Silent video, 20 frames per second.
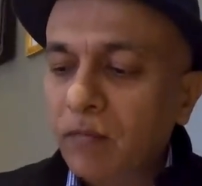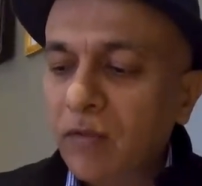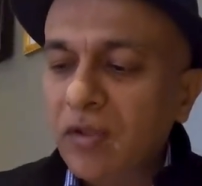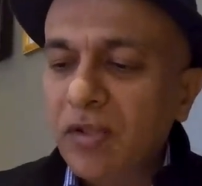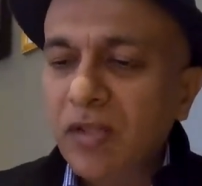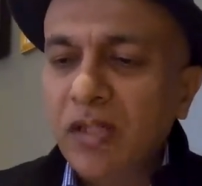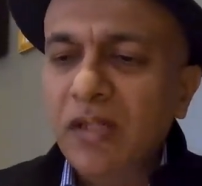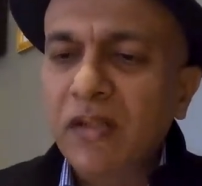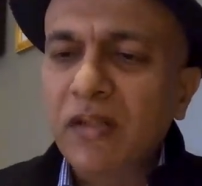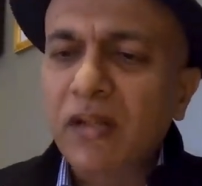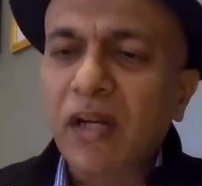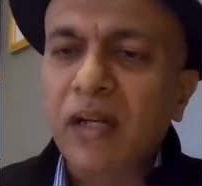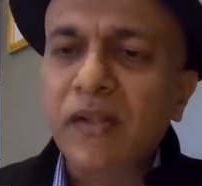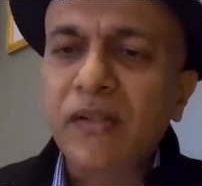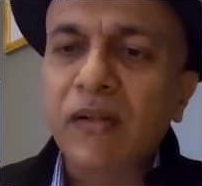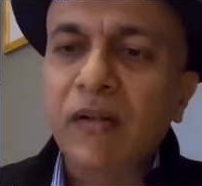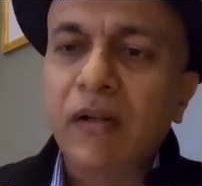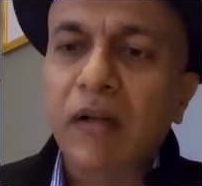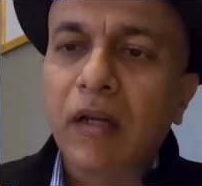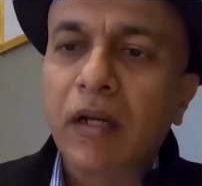The tea is
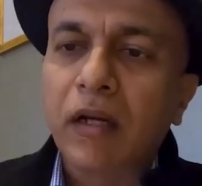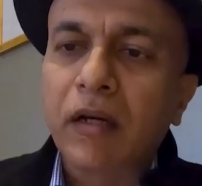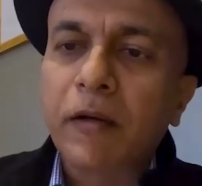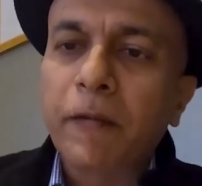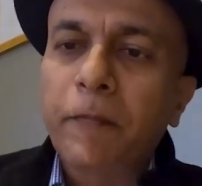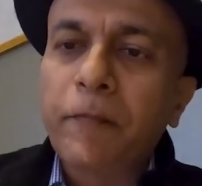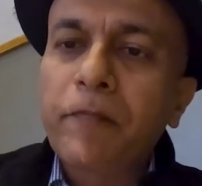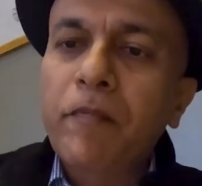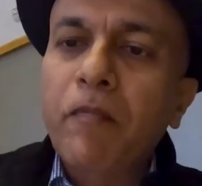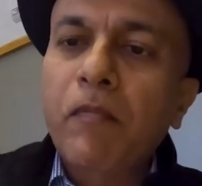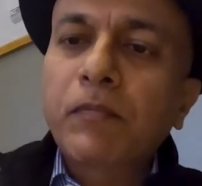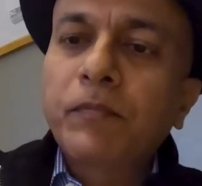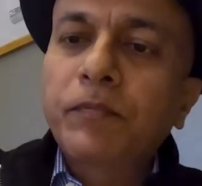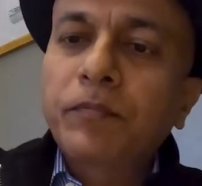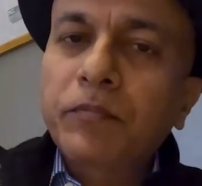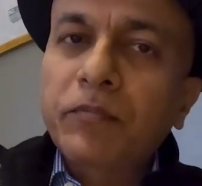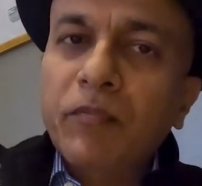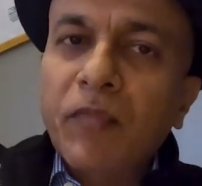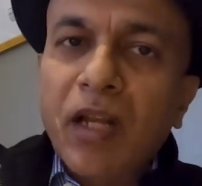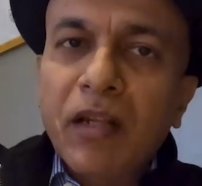nice and light.
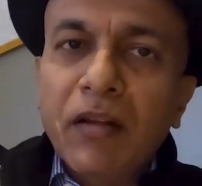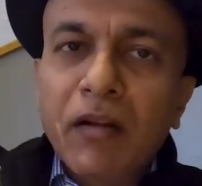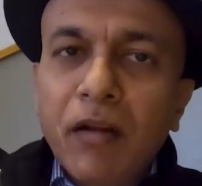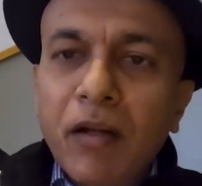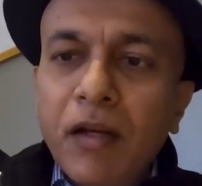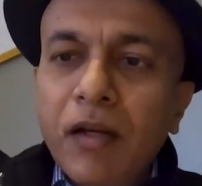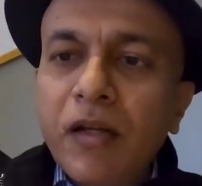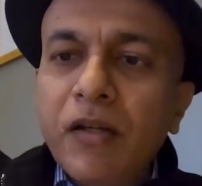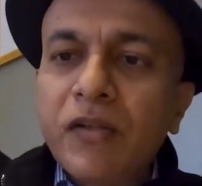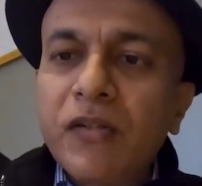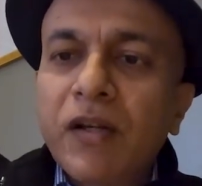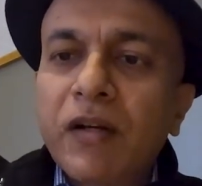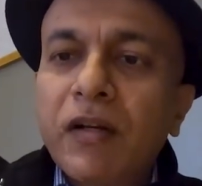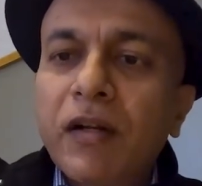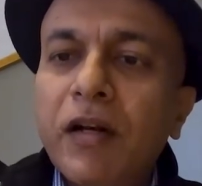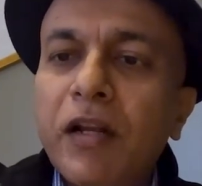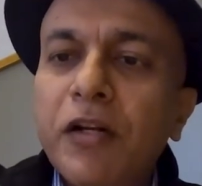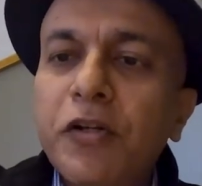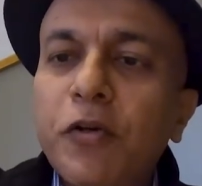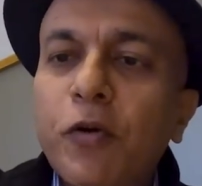And the lady said
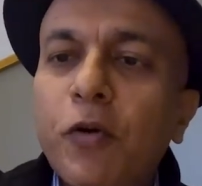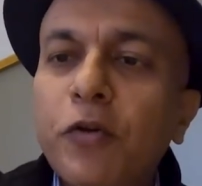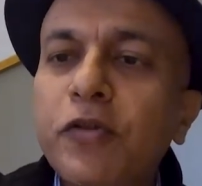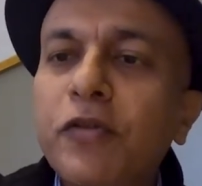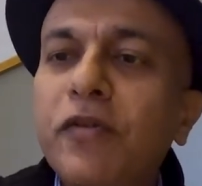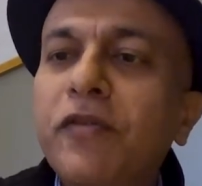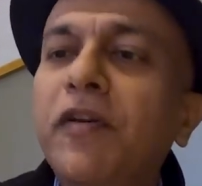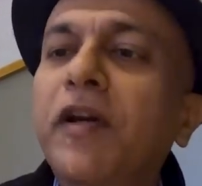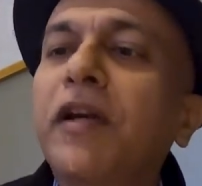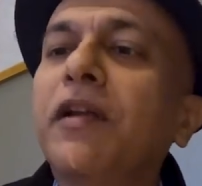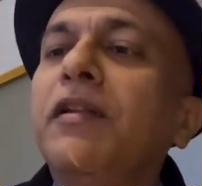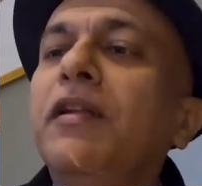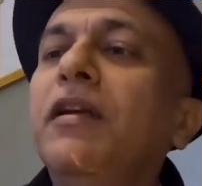that I should also try